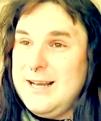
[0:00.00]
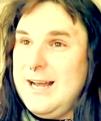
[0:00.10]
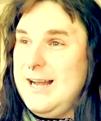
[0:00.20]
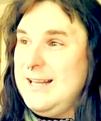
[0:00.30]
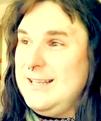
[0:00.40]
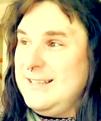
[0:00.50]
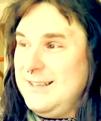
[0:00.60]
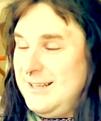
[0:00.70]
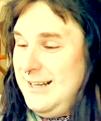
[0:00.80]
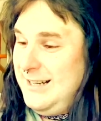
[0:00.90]
and
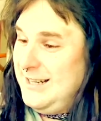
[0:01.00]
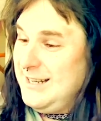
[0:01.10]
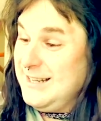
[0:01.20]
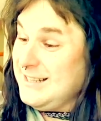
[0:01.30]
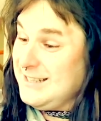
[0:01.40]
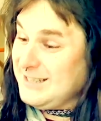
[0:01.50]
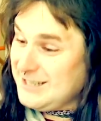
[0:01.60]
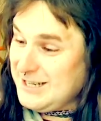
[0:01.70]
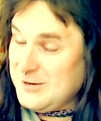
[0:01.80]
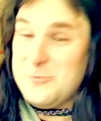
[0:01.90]
like
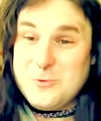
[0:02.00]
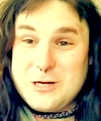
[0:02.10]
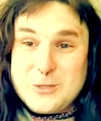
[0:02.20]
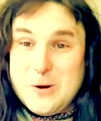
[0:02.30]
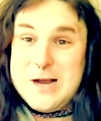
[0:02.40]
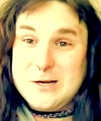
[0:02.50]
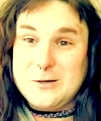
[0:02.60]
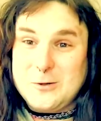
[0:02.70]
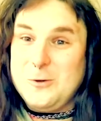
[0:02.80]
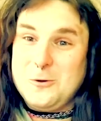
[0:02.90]
you strike a
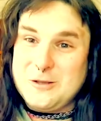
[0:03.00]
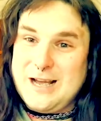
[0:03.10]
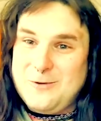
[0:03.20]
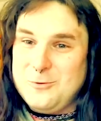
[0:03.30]
goal that